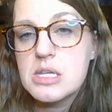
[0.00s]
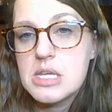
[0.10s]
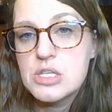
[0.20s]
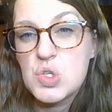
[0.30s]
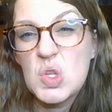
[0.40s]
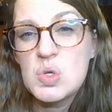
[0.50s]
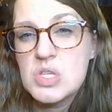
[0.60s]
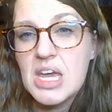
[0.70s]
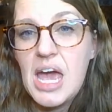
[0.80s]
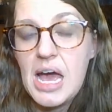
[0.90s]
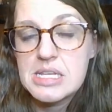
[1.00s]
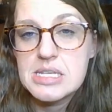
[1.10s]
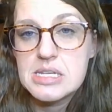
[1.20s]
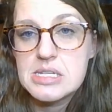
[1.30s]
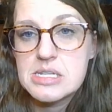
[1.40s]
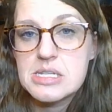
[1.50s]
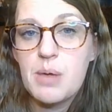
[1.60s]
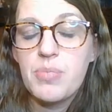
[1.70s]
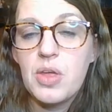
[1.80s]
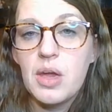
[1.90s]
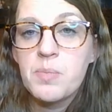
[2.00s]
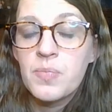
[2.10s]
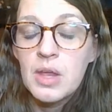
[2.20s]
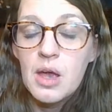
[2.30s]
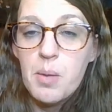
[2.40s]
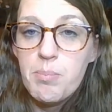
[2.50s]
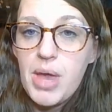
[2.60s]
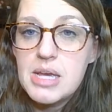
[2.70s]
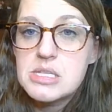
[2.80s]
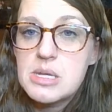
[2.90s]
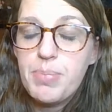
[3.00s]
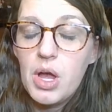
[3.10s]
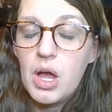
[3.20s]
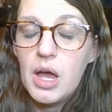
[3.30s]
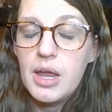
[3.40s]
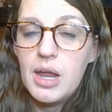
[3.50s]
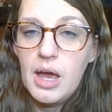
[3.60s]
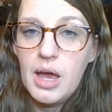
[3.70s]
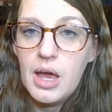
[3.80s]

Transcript: is losing access to something based upon